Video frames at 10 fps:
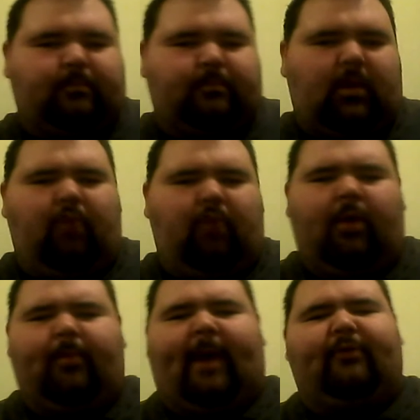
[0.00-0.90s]
Robert
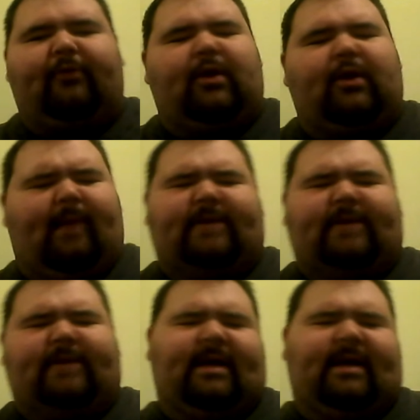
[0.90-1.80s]
Patrick, you can't imagine,
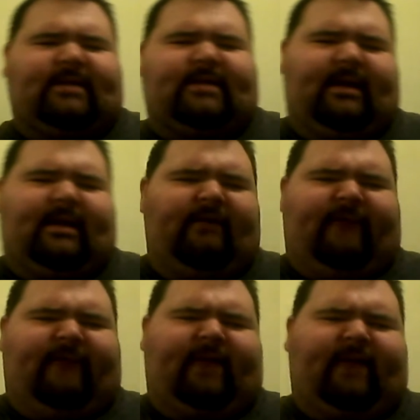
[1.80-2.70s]
as a
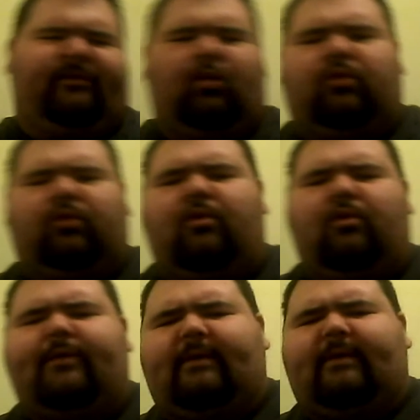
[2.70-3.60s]
fan of the older movies,
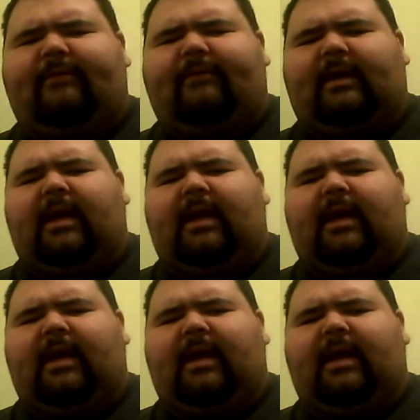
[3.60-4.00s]
I think